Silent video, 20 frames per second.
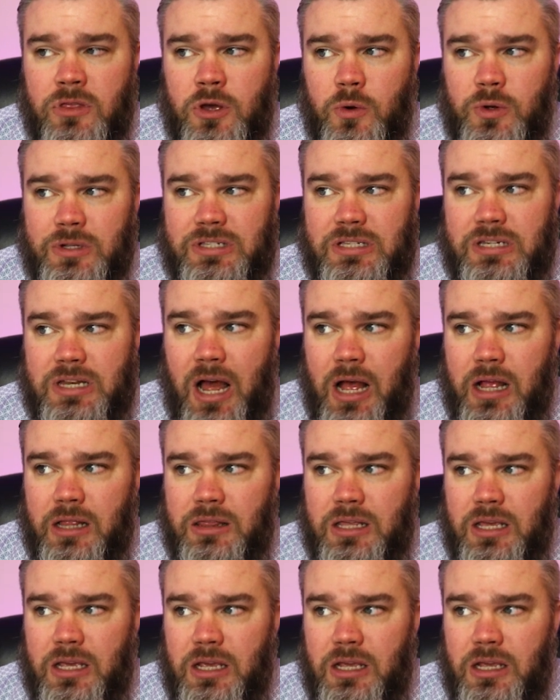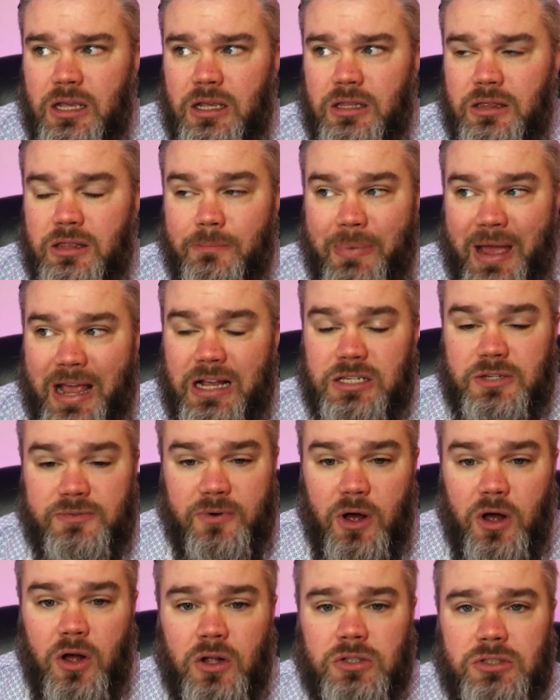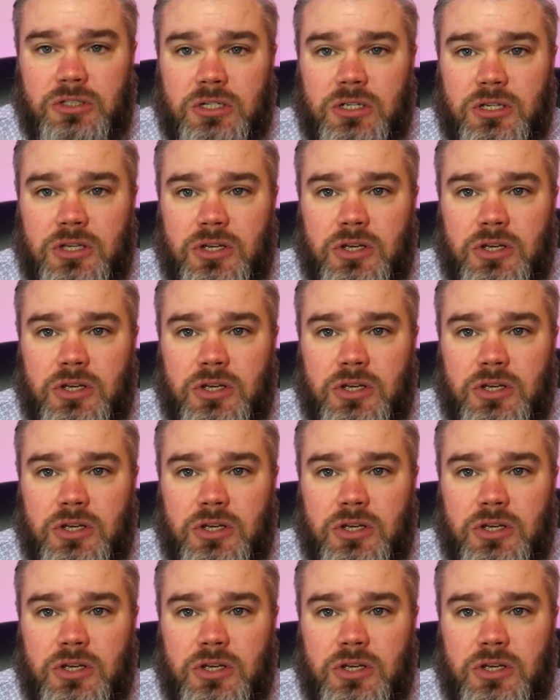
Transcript: though it's not the bank's fault,